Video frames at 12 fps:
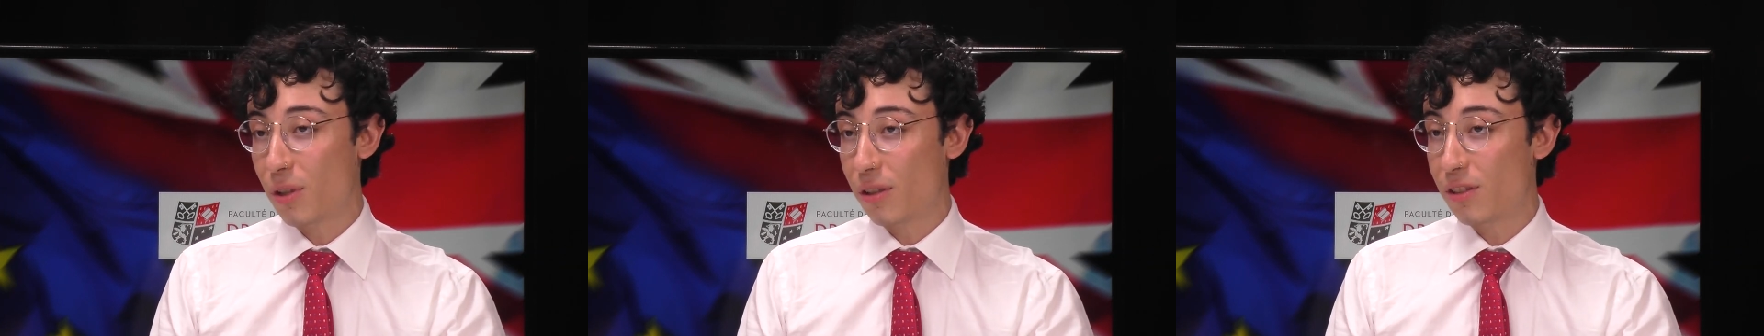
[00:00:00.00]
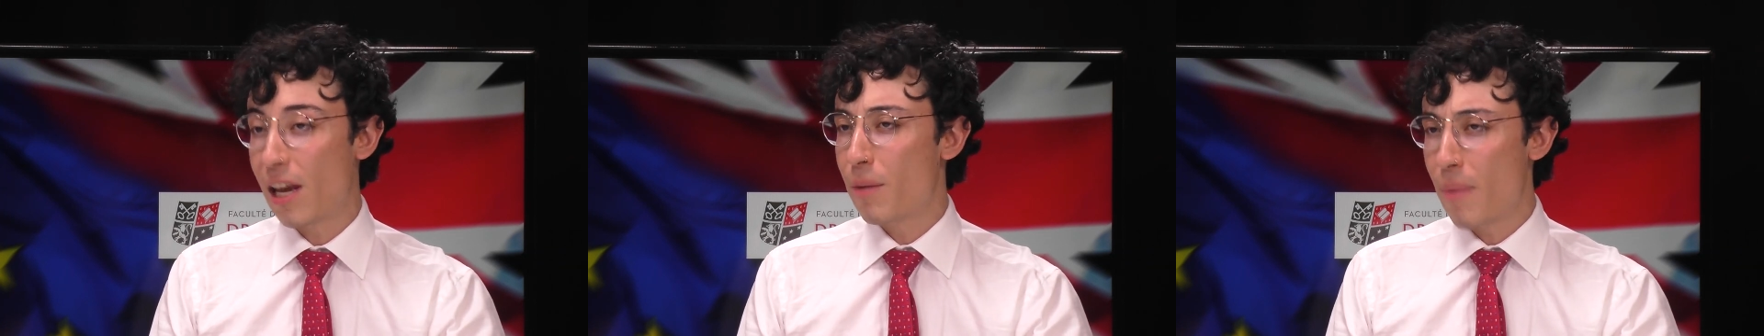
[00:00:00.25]
to
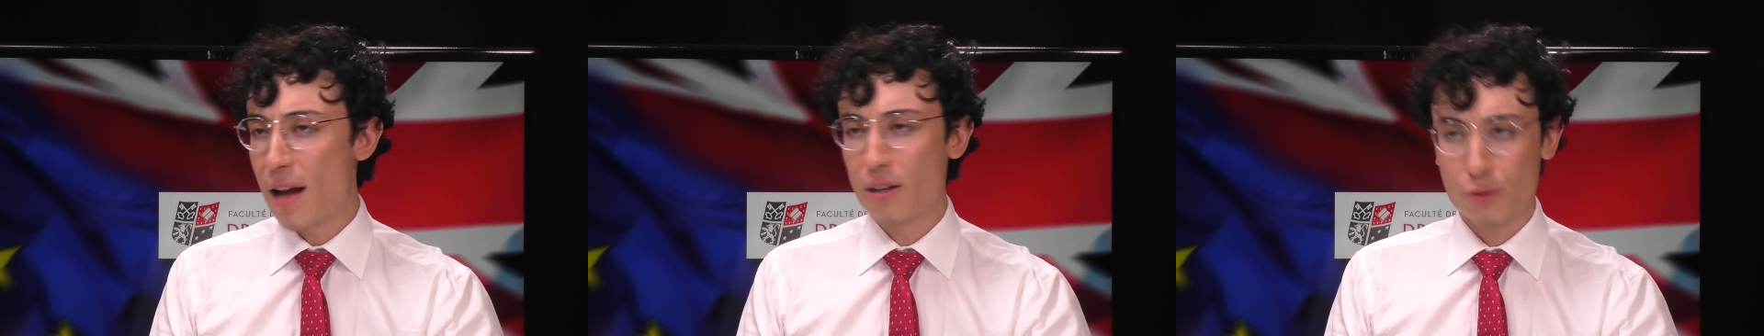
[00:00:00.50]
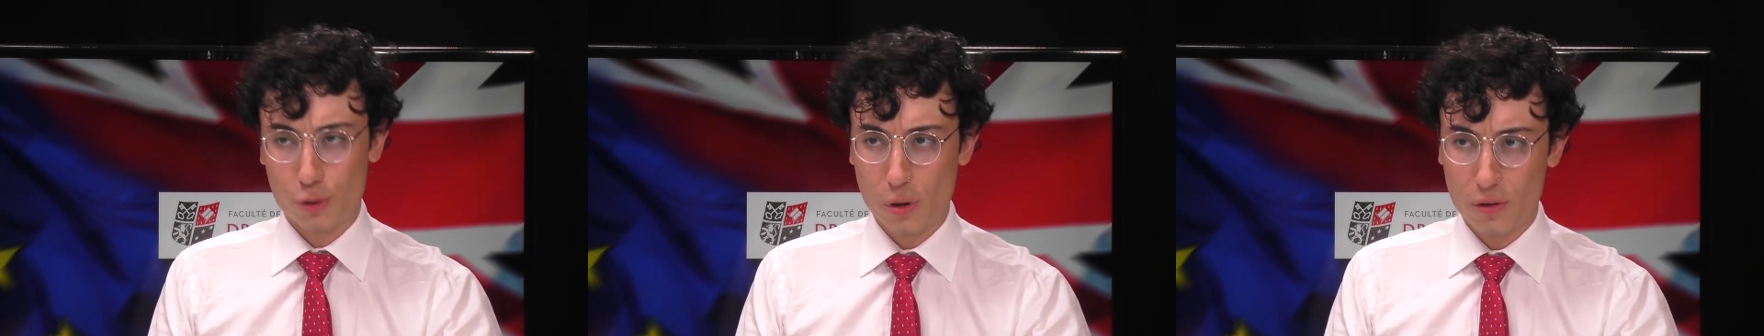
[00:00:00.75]
take back
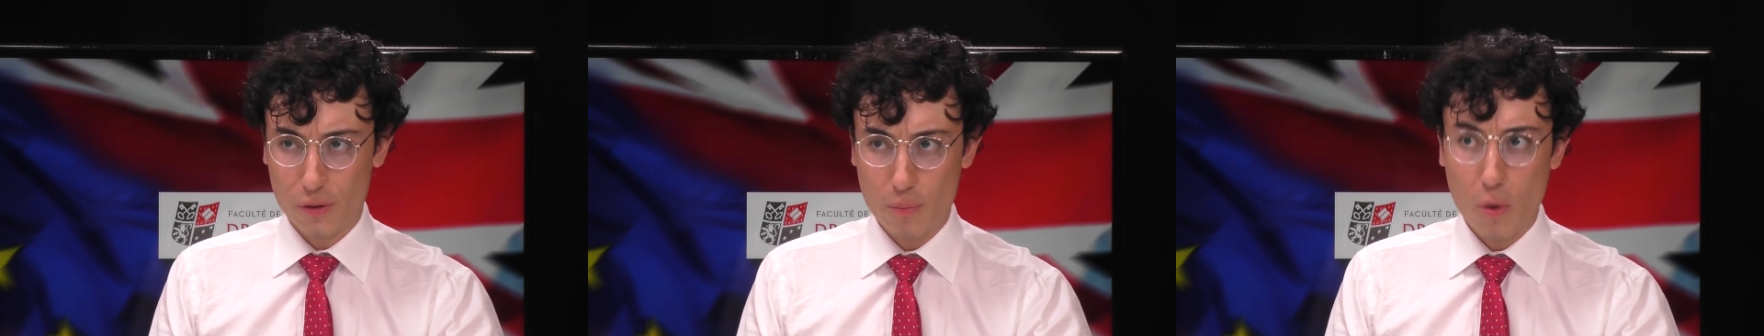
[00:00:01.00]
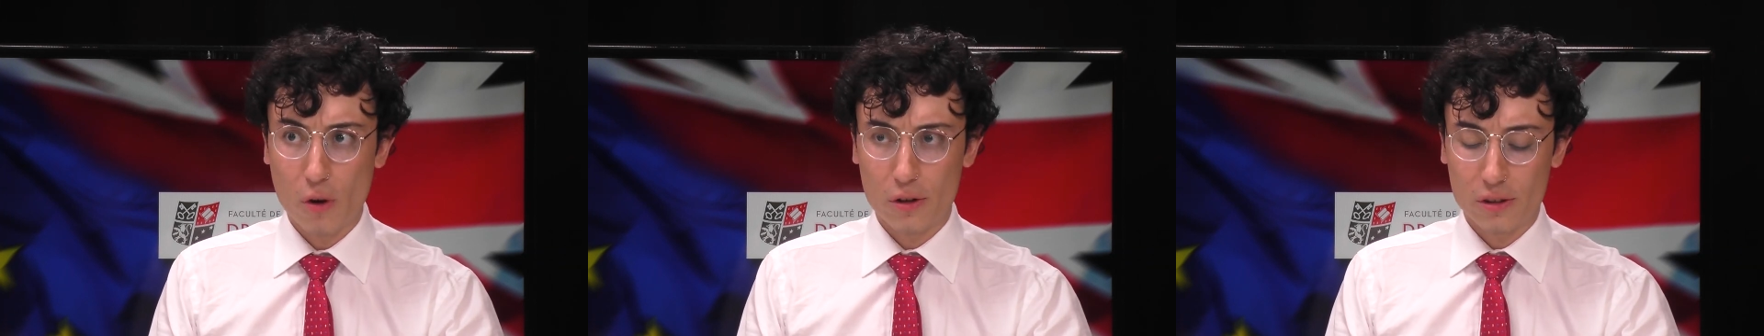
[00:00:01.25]
control of the
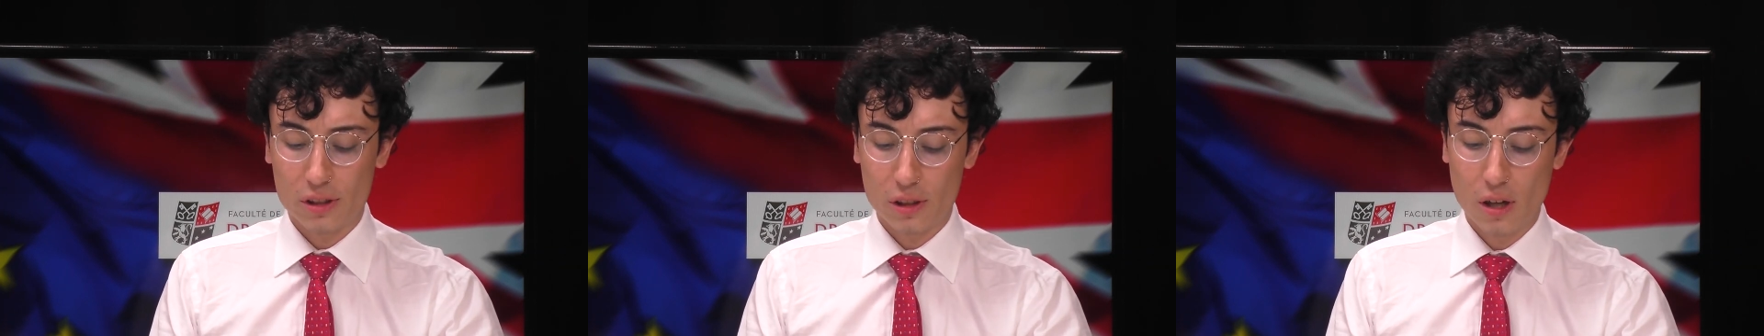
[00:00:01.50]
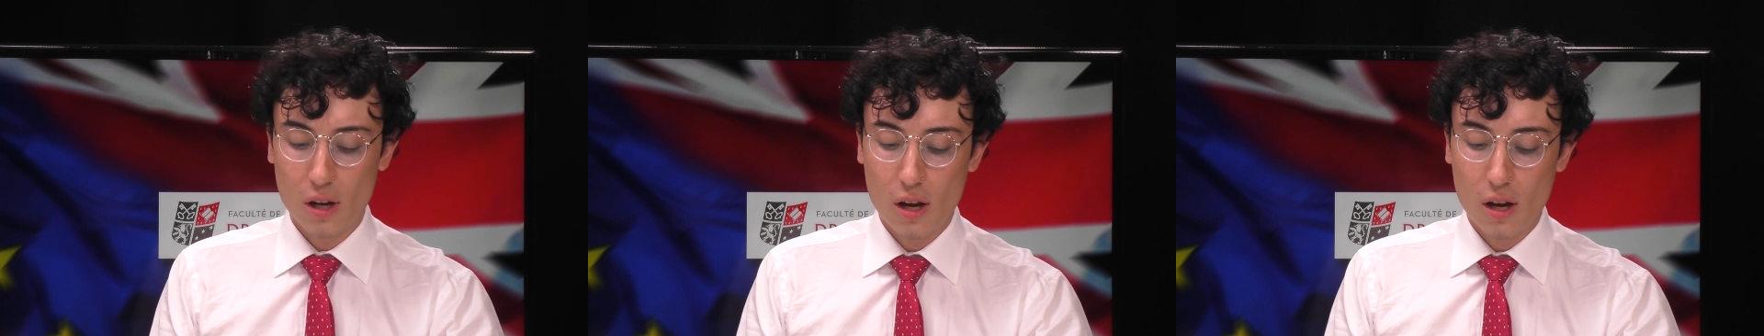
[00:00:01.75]
borders.